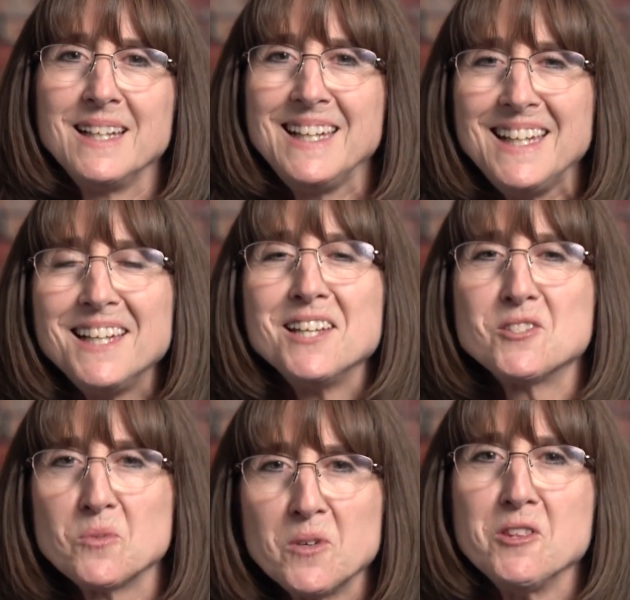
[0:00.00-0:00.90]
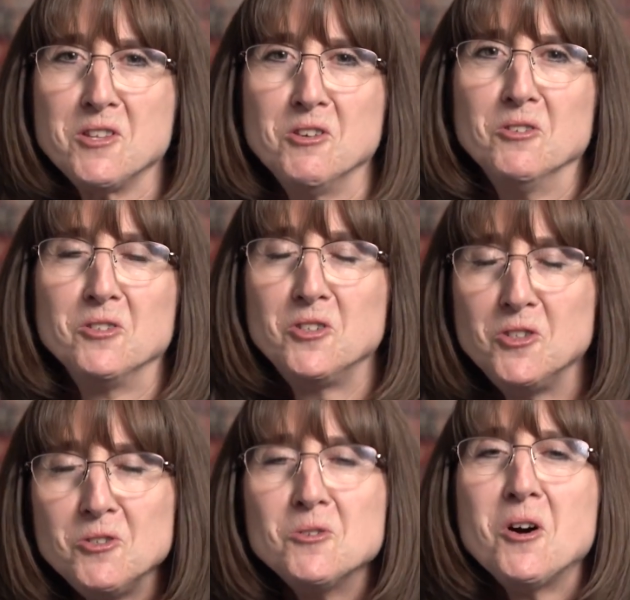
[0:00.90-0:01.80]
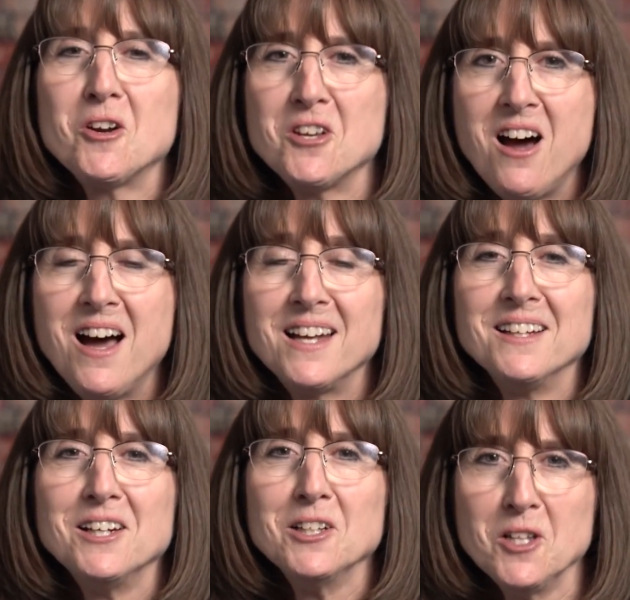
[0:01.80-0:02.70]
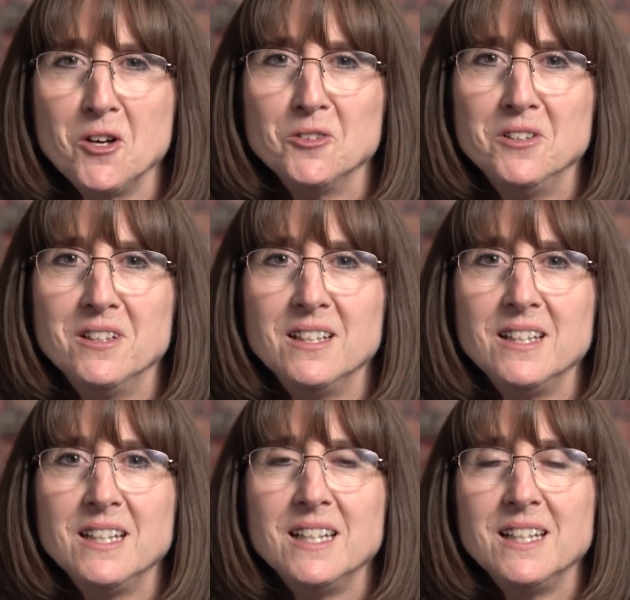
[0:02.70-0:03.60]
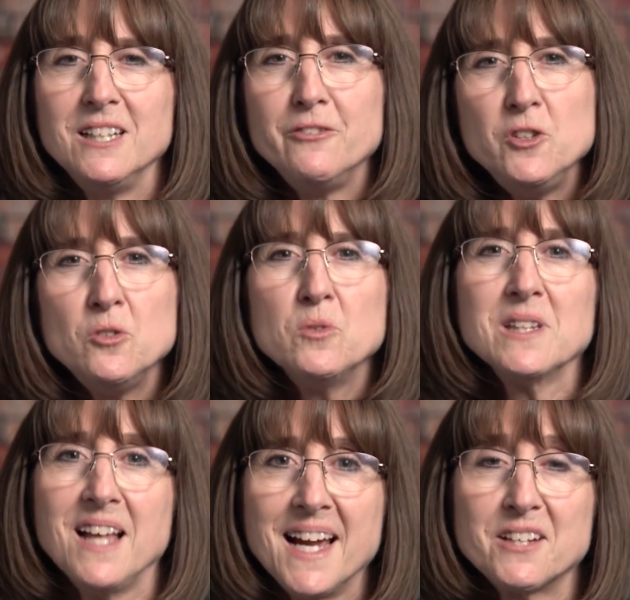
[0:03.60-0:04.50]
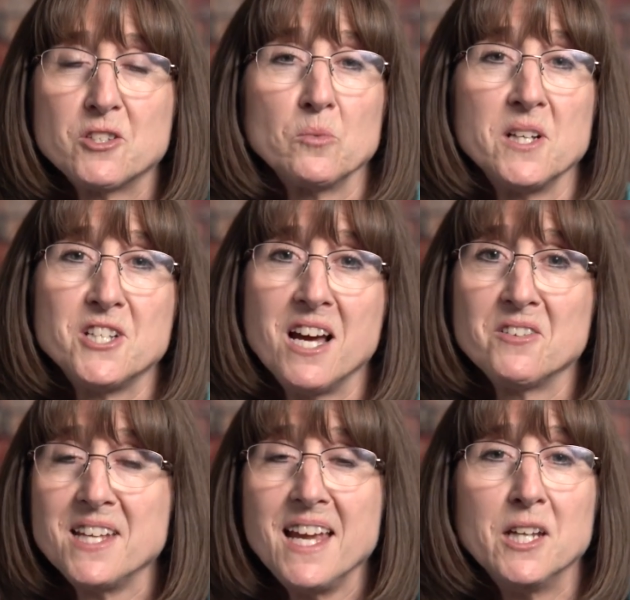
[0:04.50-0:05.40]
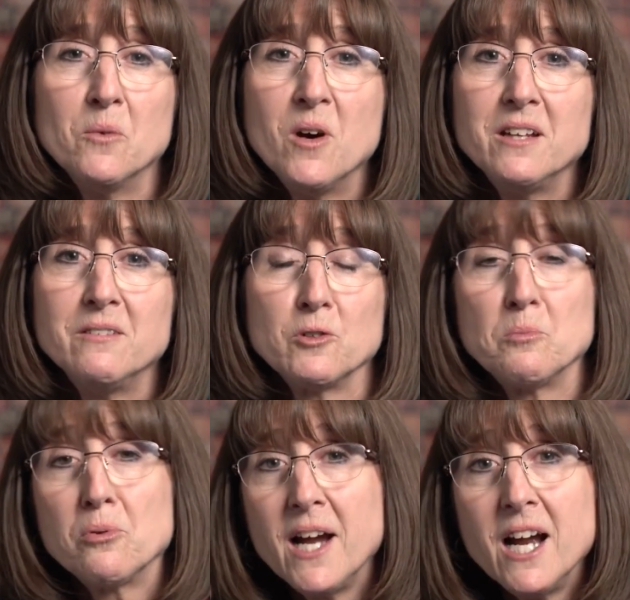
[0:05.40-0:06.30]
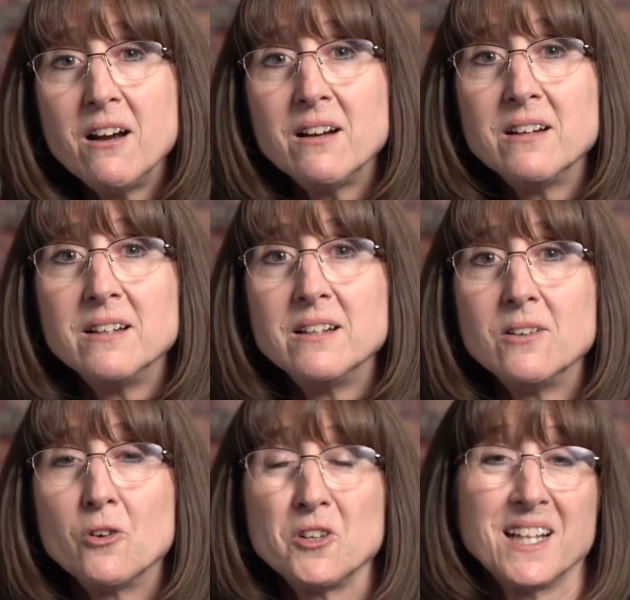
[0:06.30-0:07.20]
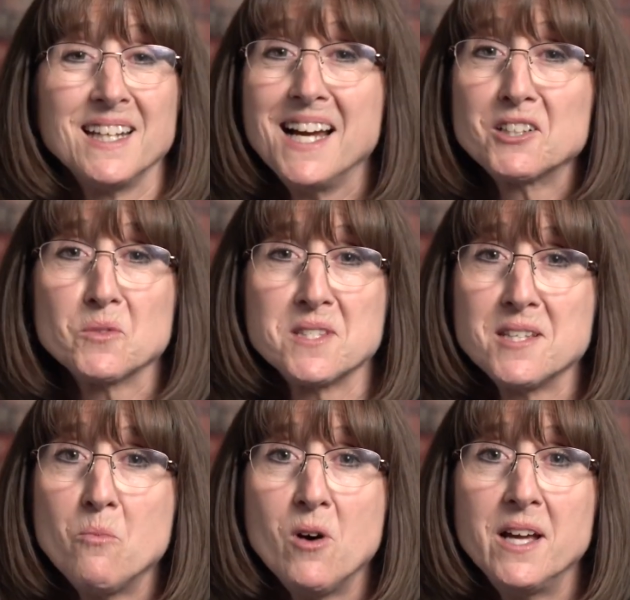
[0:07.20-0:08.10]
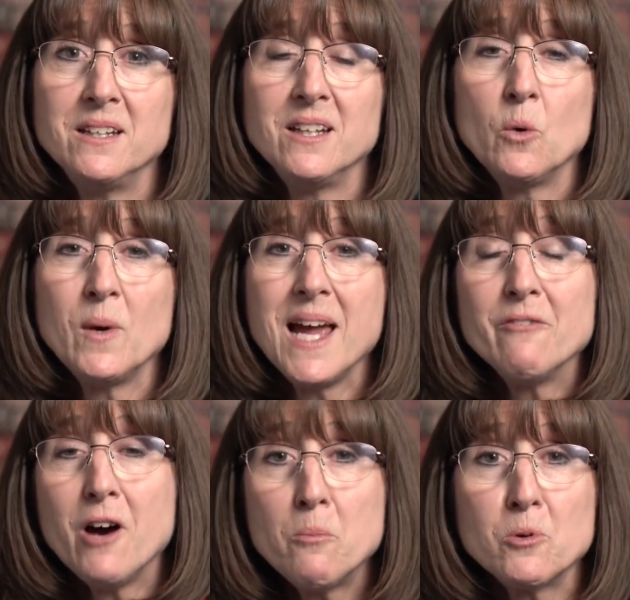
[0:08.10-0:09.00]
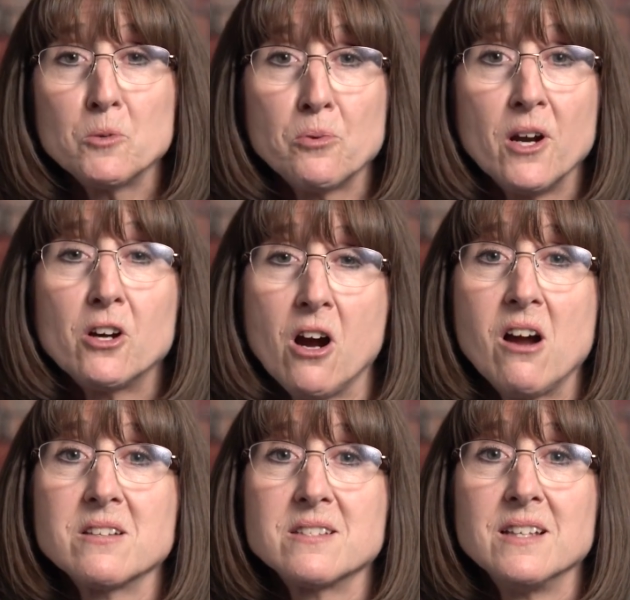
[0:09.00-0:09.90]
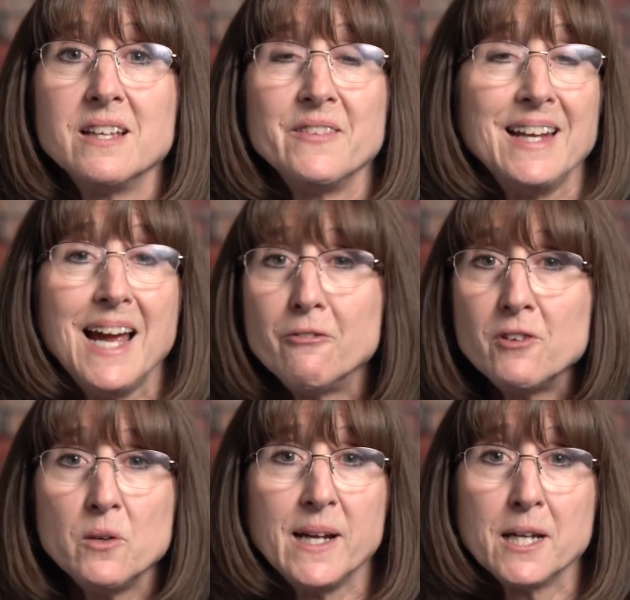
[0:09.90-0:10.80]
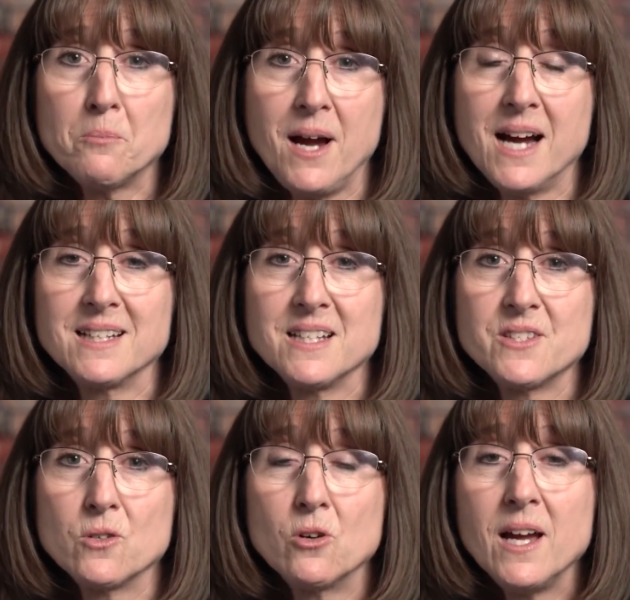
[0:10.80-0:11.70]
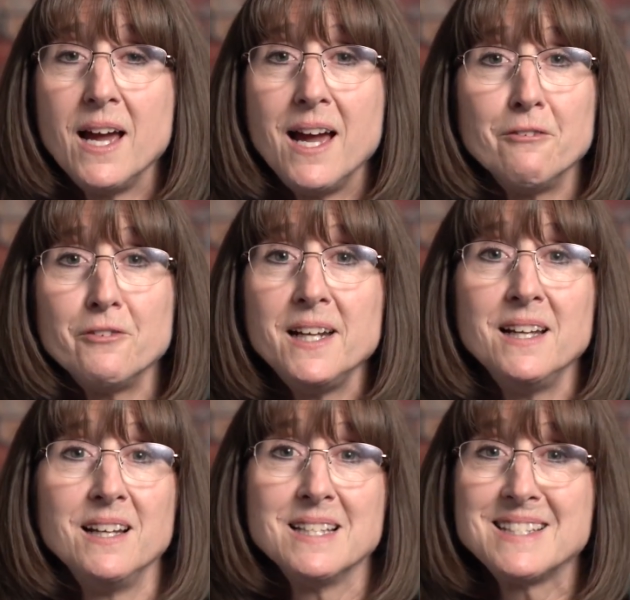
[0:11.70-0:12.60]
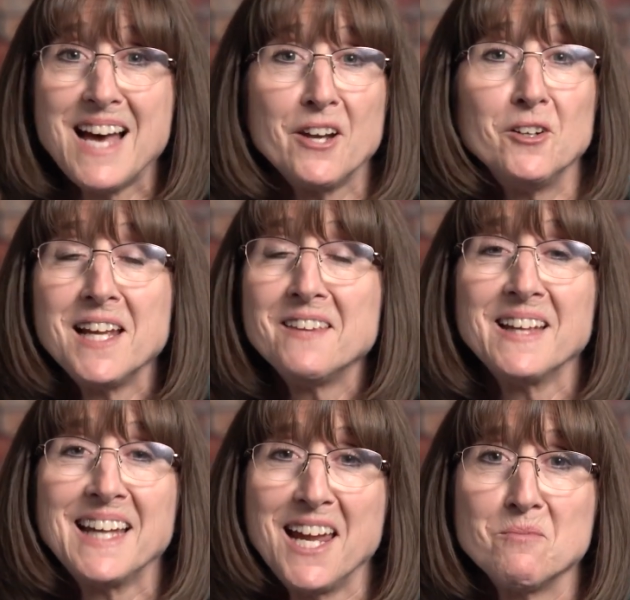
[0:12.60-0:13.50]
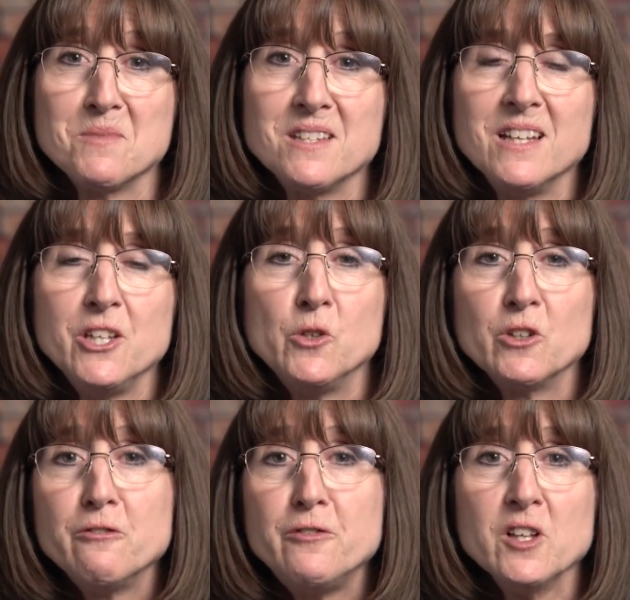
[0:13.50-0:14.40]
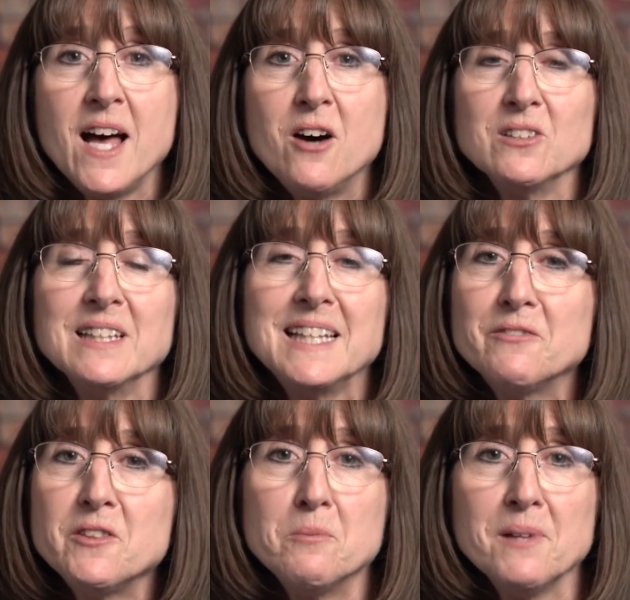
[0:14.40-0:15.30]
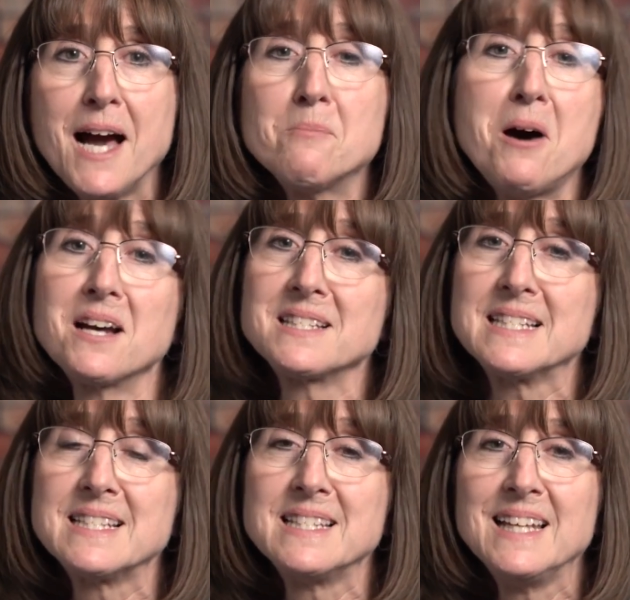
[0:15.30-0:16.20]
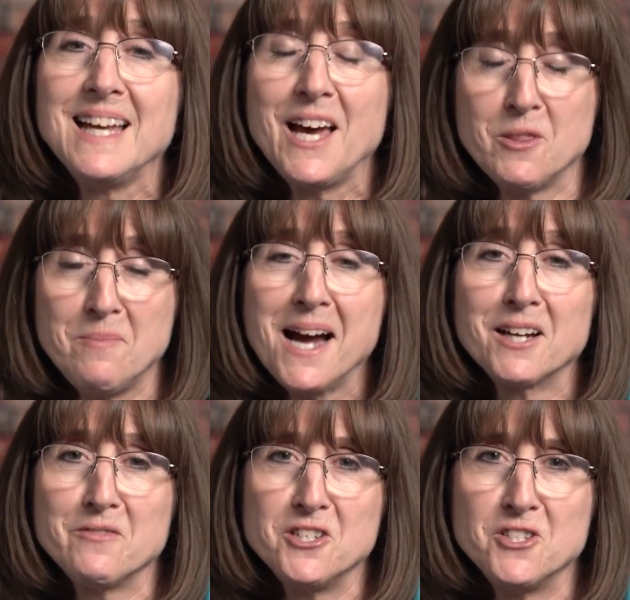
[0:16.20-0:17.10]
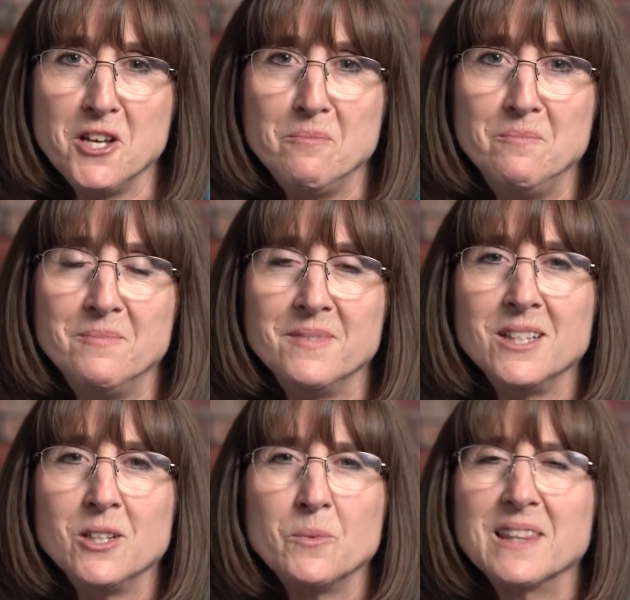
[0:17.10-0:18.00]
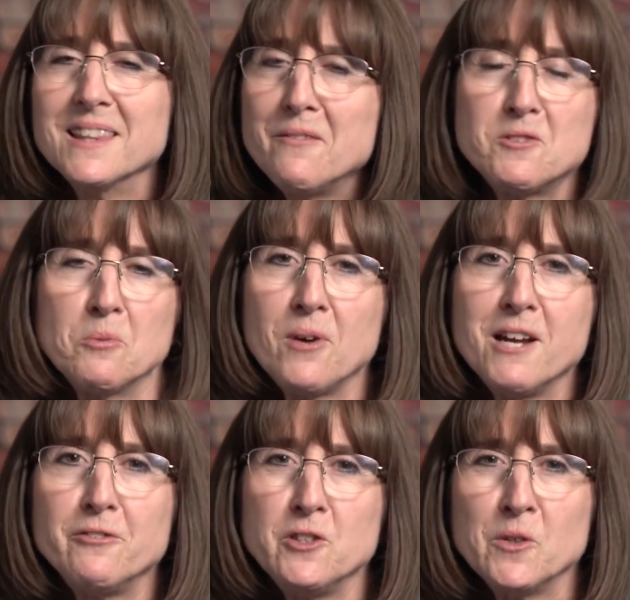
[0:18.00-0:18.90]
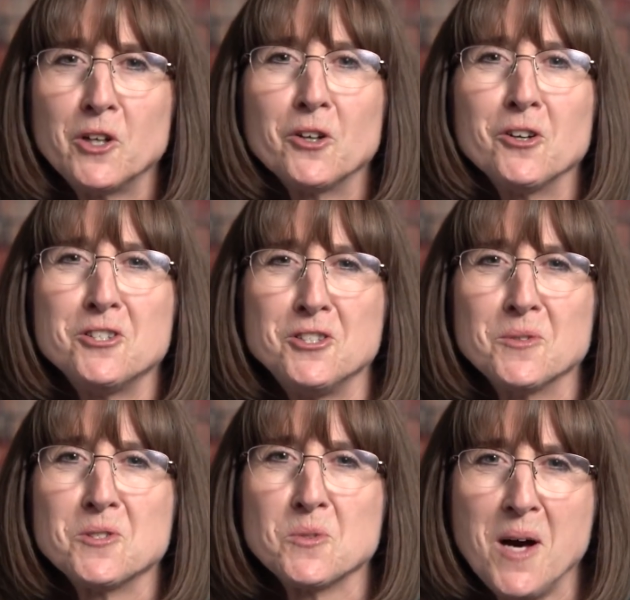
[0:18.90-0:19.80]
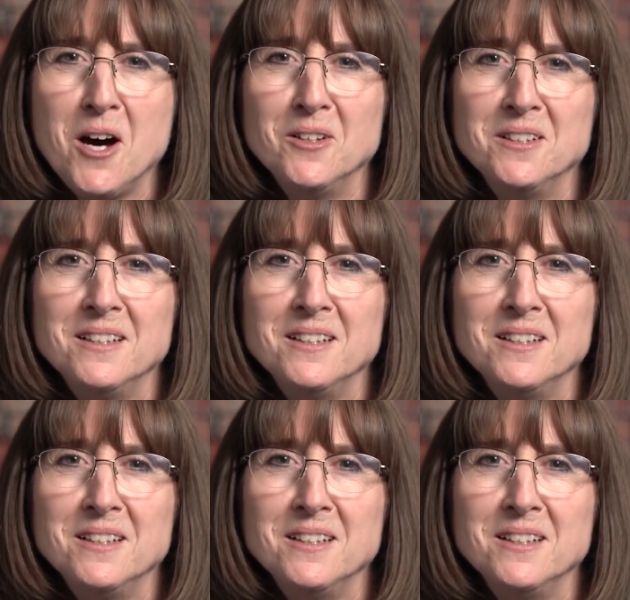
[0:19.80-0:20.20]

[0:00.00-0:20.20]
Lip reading: He is with you. You are not alone. If you like to reach out to anyone for prayer or to connect with someone, we have Upward prayer cards that every week at practice or every Saturday at the games, you can fill out and leave in the black boxes at the back of the gym. We'd love to pray for you, encourage you as well.